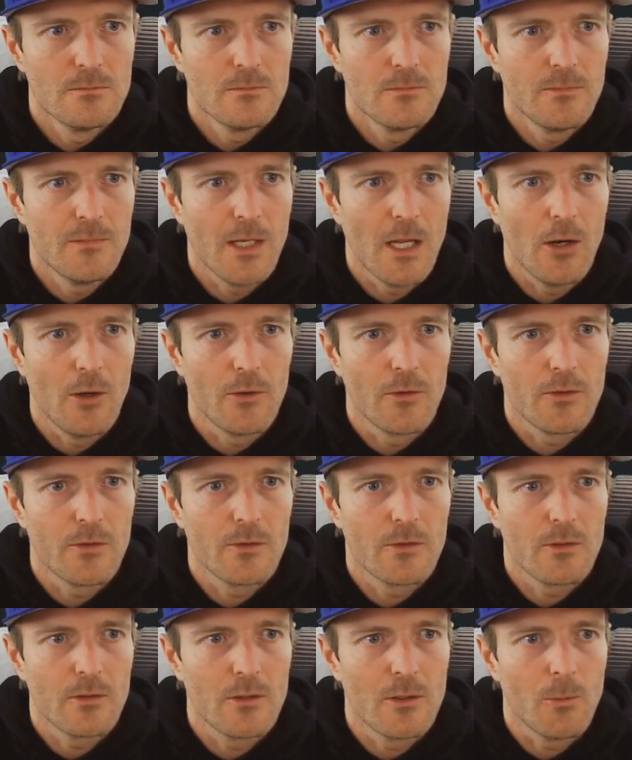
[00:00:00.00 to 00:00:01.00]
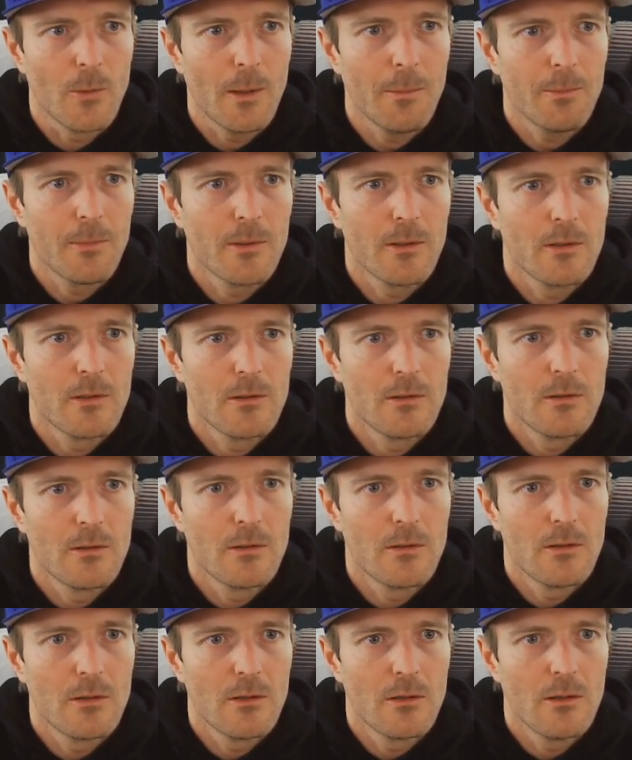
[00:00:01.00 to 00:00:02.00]
Now it's the web
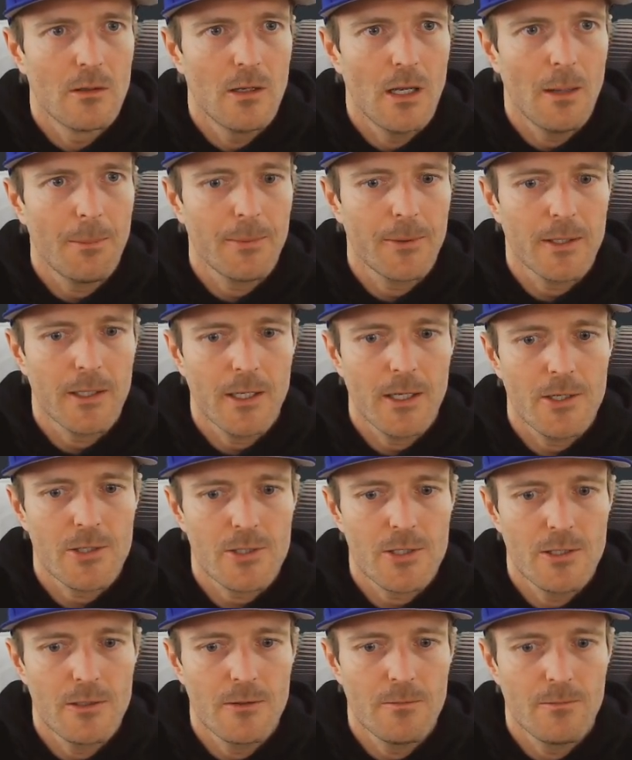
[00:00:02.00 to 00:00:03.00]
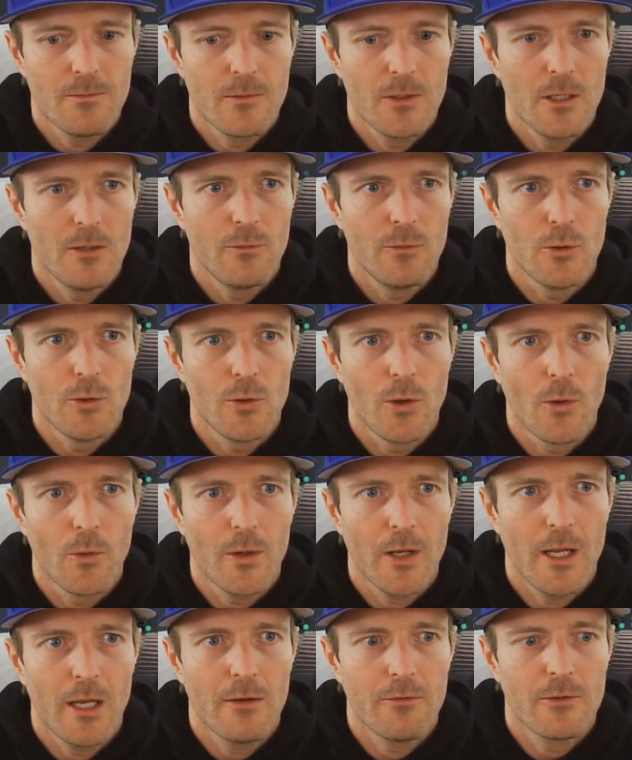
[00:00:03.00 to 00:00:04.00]
application if you don't
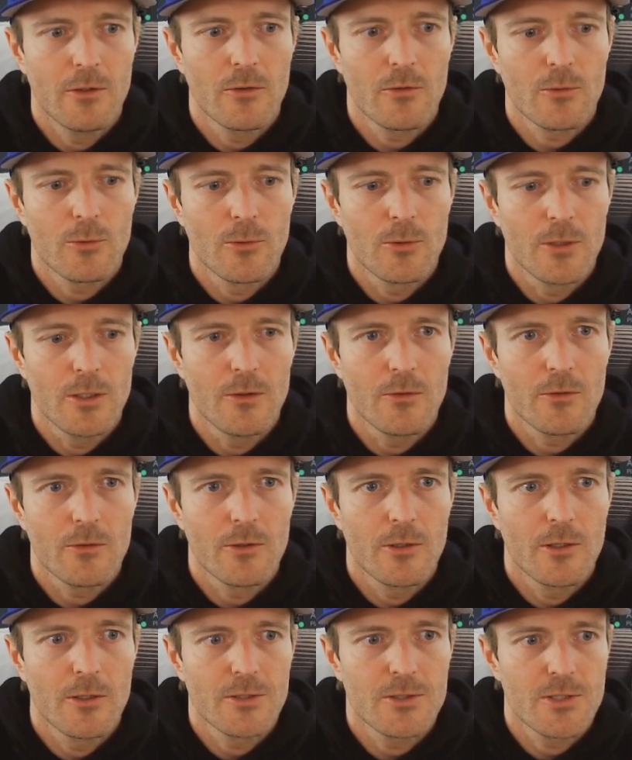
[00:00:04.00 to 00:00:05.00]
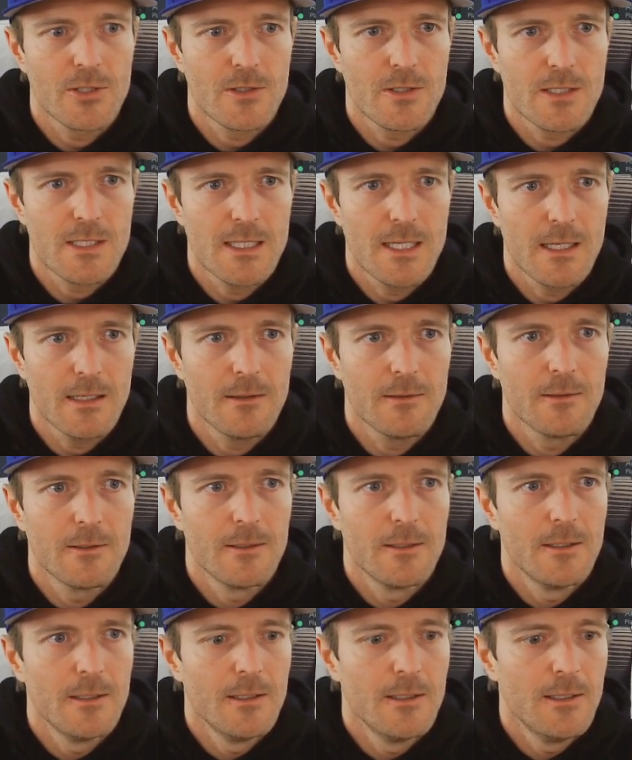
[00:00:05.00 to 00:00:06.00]
have Discord installed just yet,
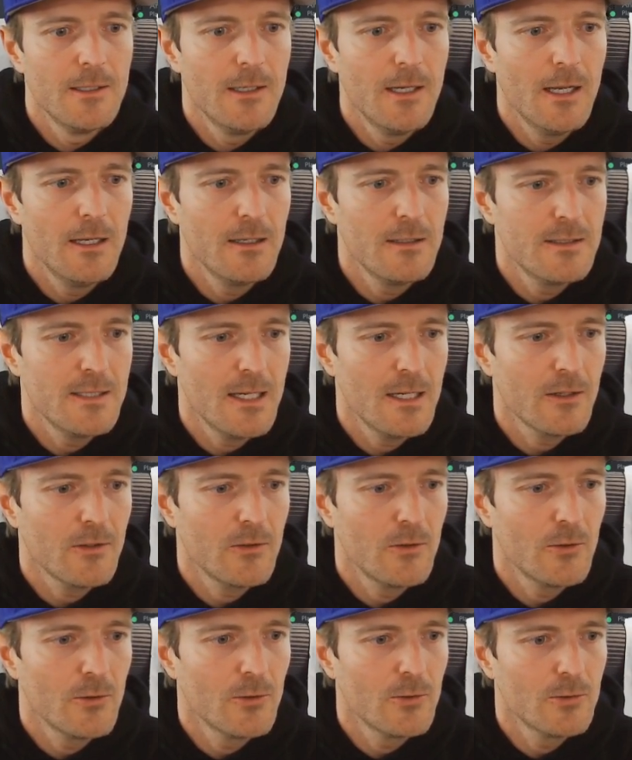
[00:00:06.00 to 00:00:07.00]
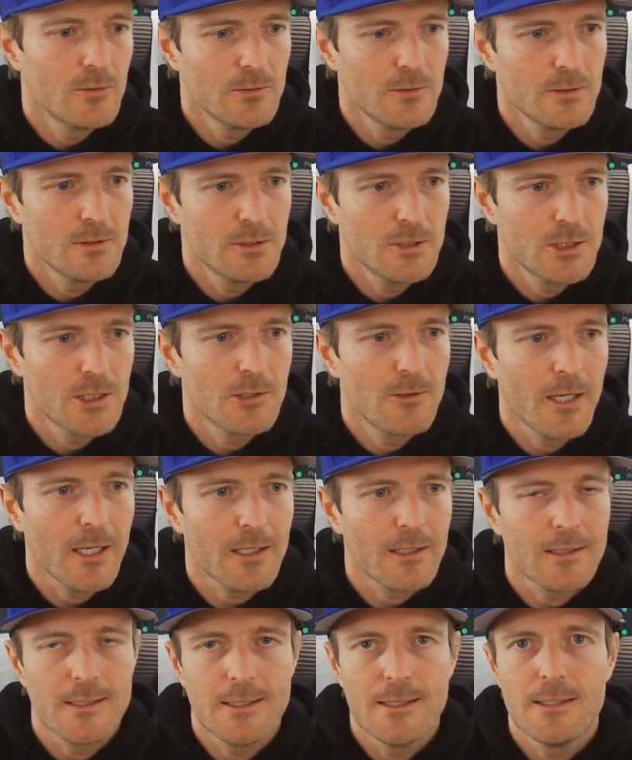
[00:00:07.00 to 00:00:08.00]
and it takes you
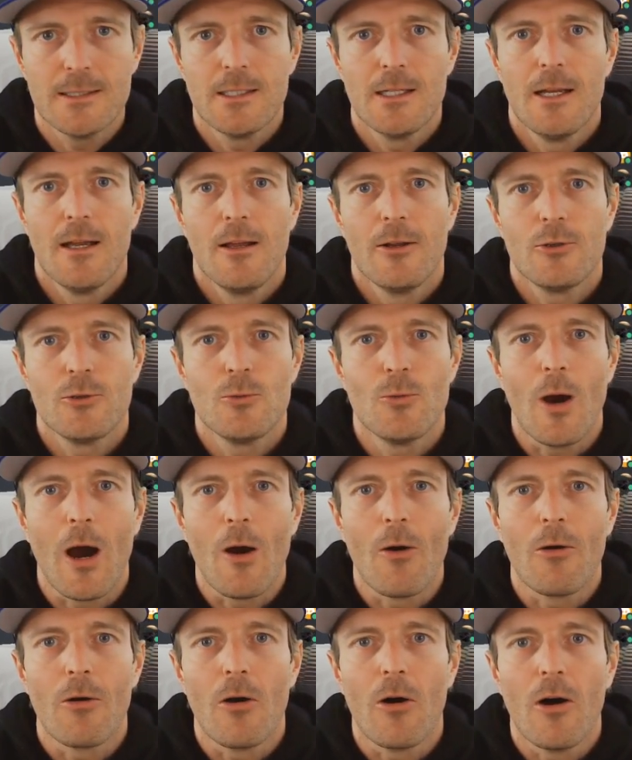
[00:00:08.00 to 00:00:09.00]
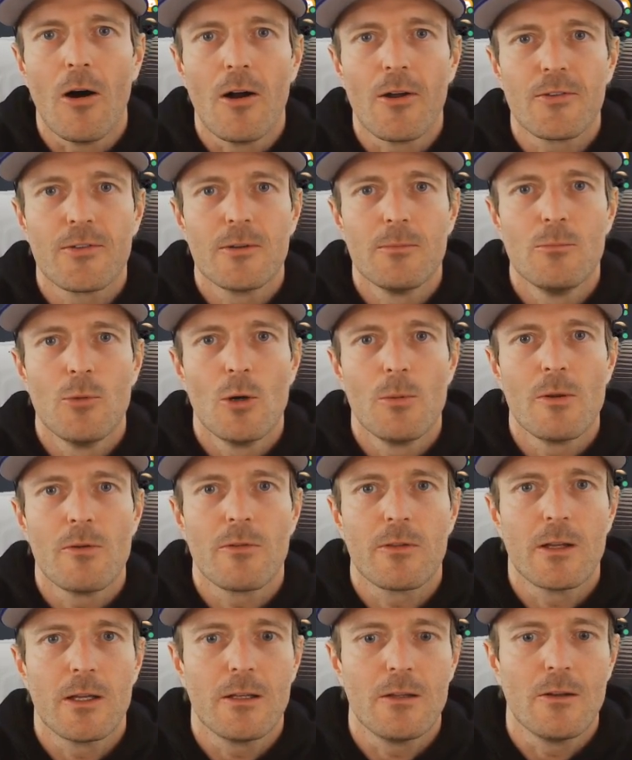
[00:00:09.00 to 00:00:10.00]
directly to our awesome
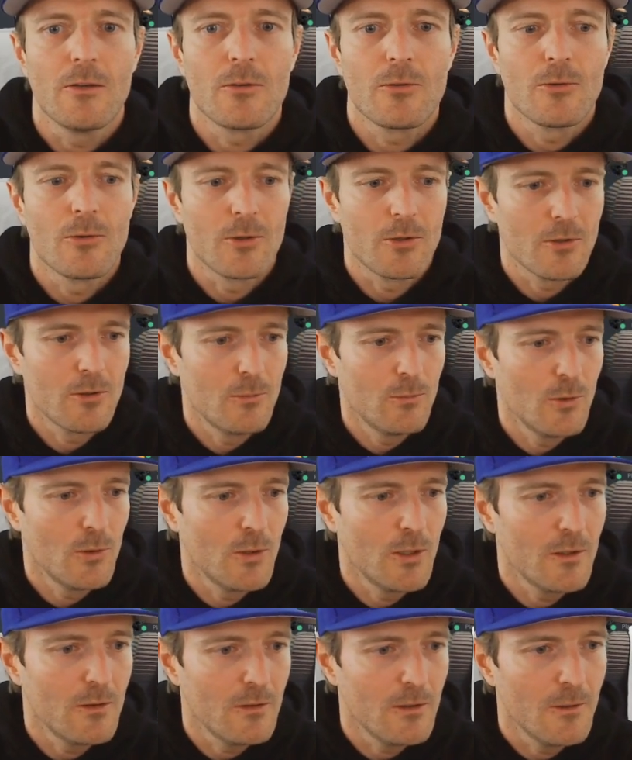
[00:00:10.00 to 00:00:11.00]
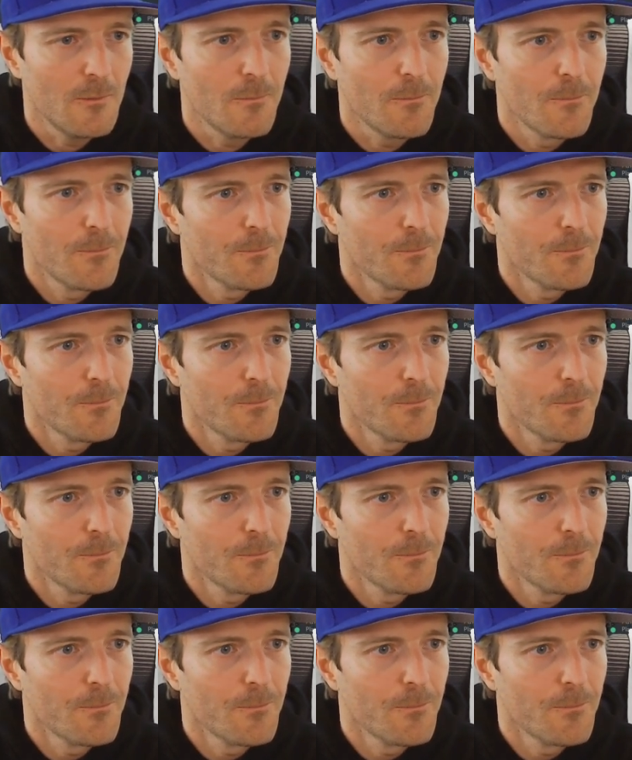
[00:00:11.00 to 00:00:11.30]
MobiFlight Discord community.